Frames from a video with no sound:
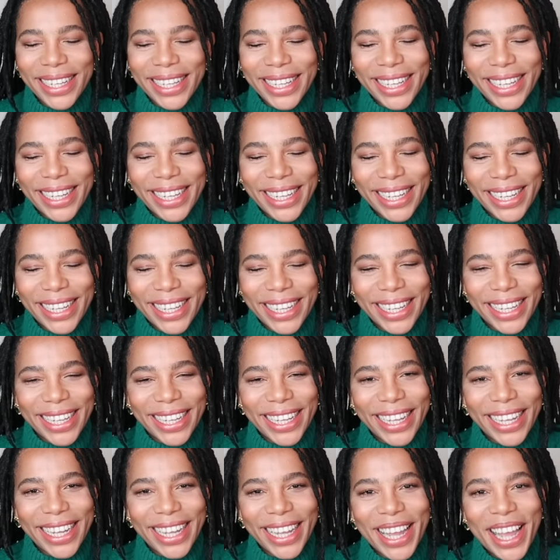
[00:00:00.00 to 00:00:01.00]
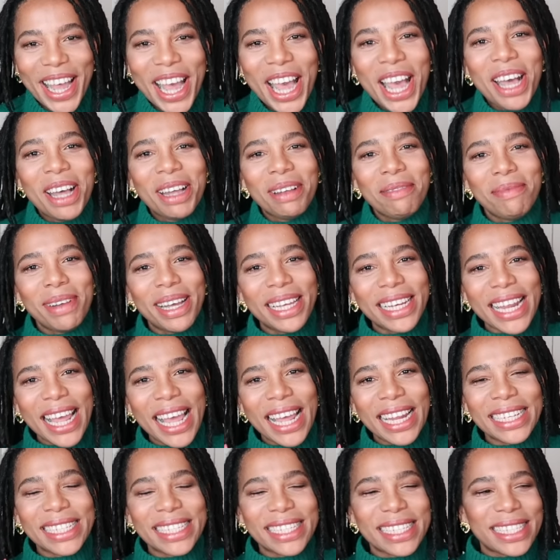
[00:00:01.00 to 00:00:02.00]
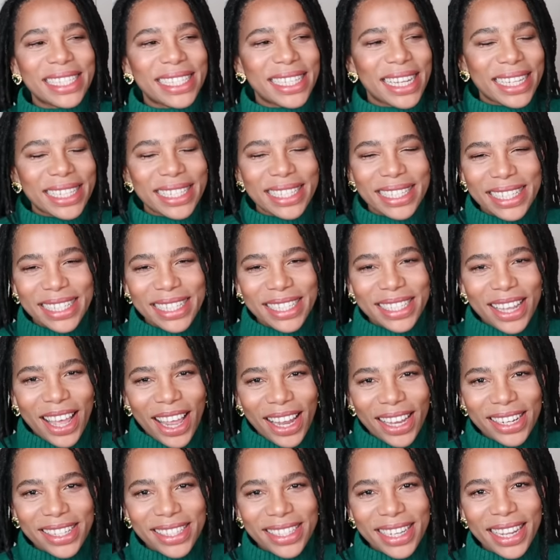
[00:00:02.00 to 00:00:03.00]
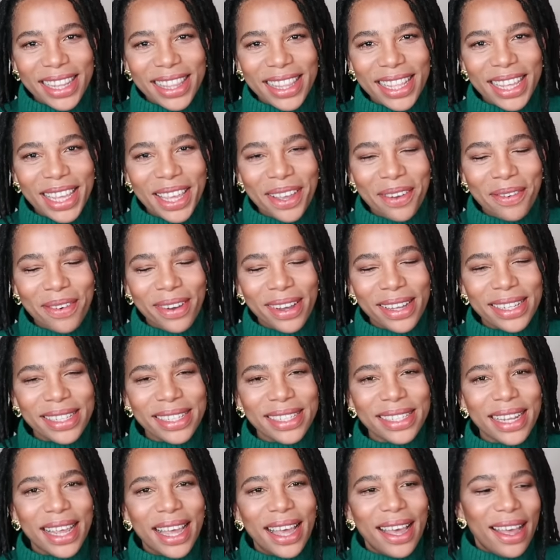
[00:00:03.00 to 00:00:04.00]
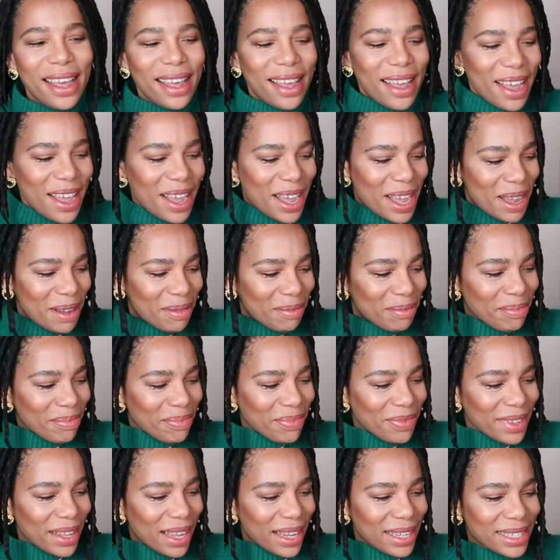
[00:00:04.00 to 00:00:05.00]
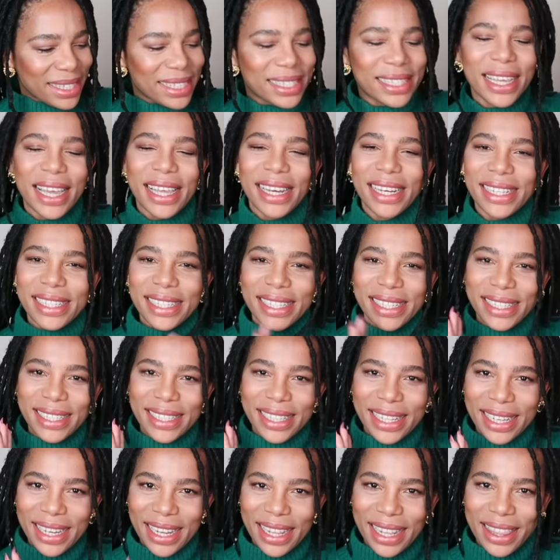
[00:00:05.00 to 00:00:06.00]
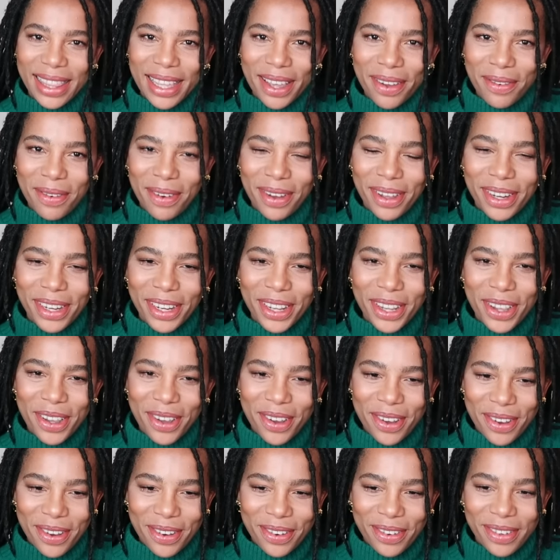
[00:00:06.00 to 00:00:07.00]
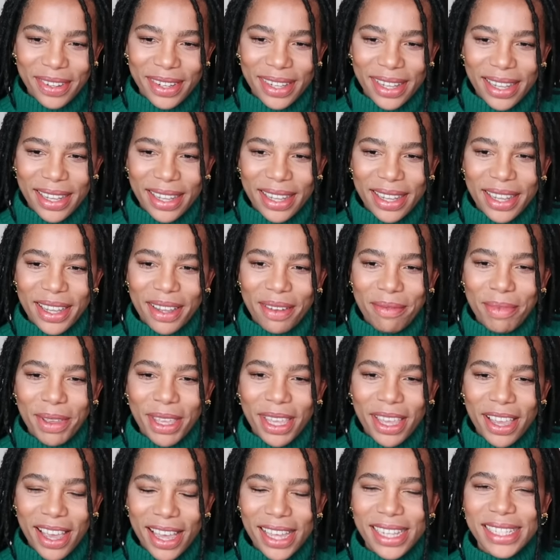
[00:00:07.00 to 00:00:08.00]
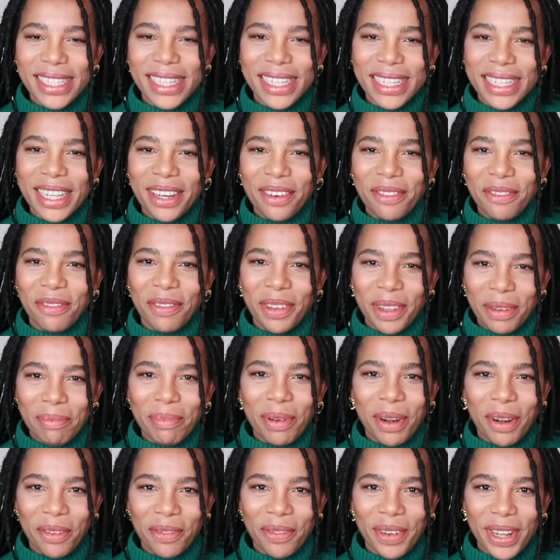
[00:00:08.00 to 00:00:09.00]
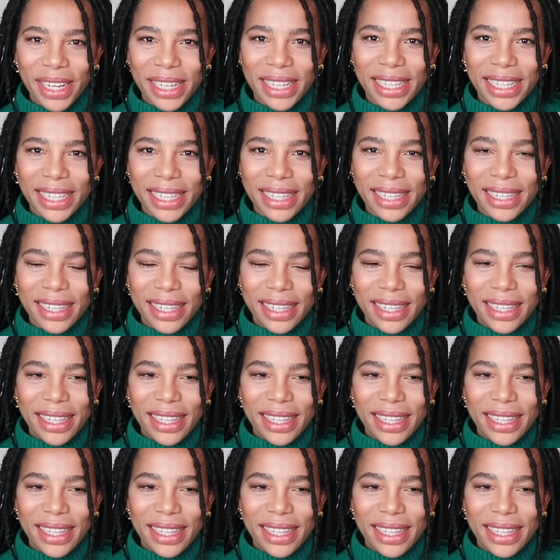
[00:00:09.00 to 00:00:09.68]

but at $60, I think it was, um, I decided to let that one go because it didn't fit perfectly.